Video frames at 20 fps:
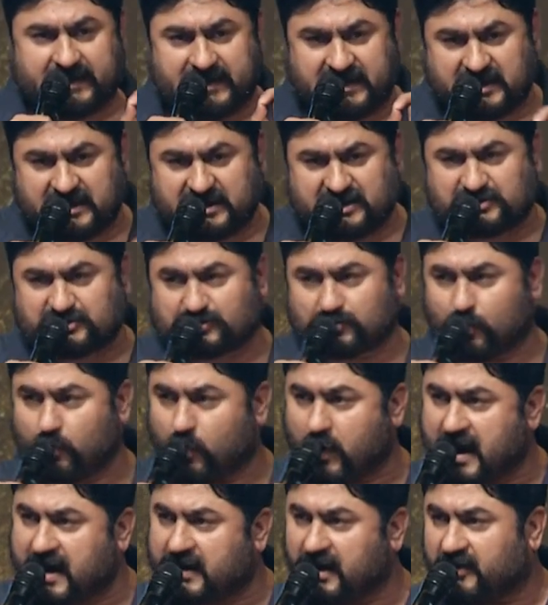Each
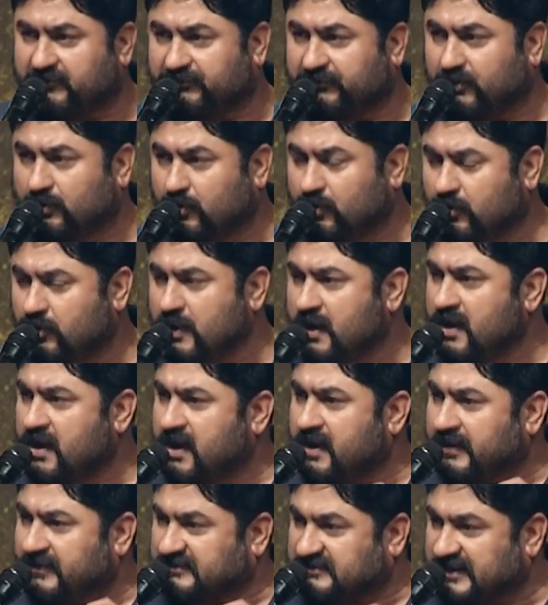one of you,
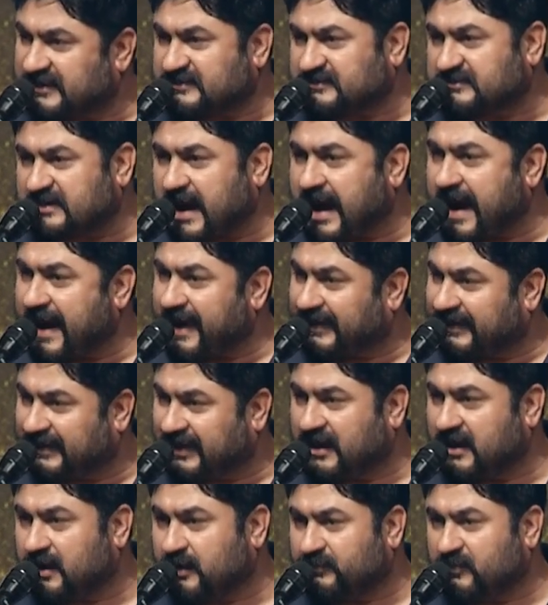since I
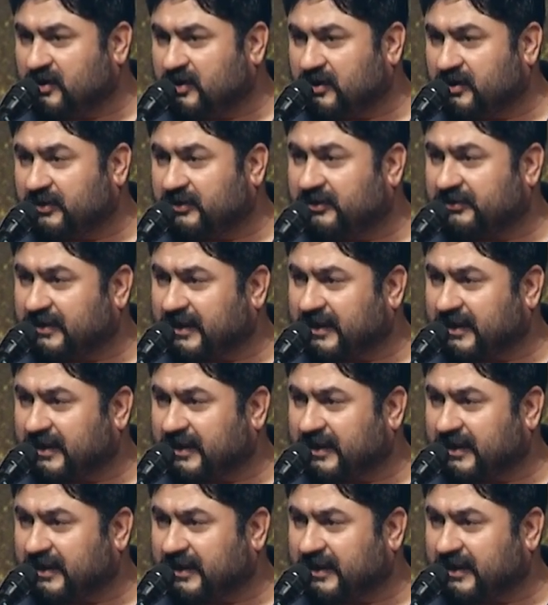came here,